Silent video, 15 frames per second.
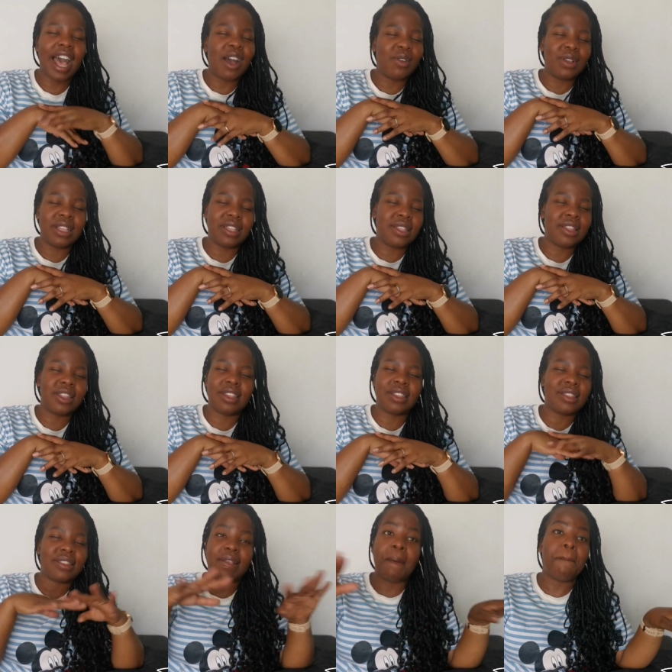i was
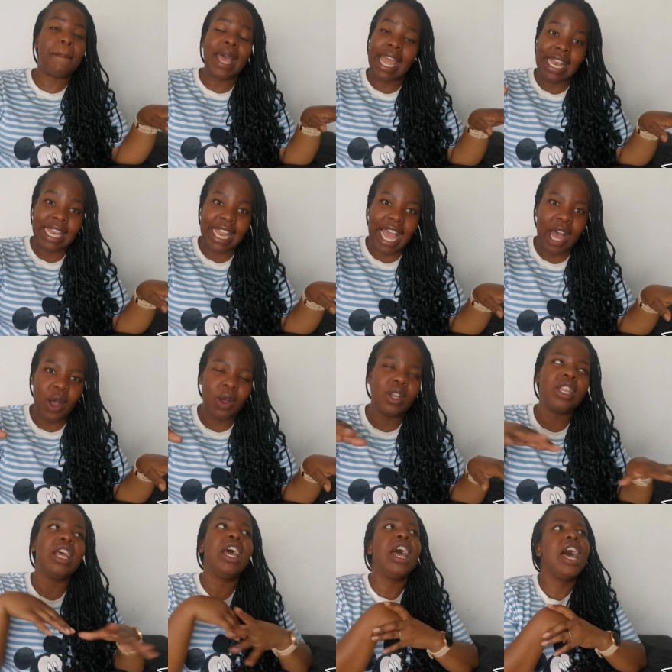just man
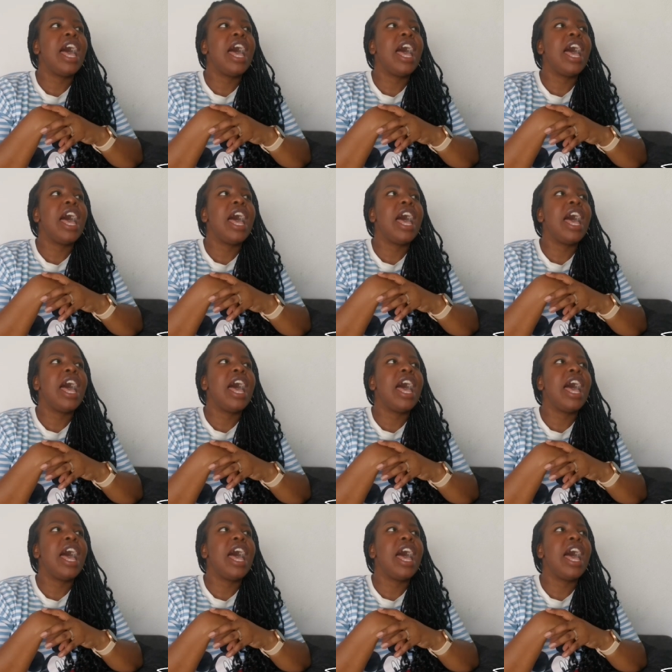down